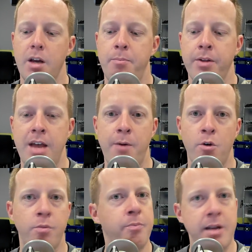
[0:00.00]
But that
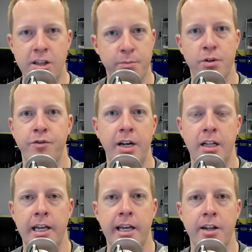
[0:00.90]
will be the
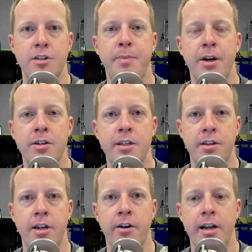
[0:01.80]
prevailing conspiracy
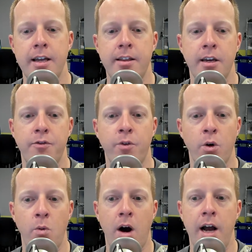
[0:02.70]
theory, I think, for
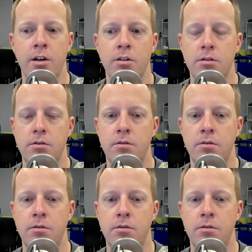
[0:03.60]
a while,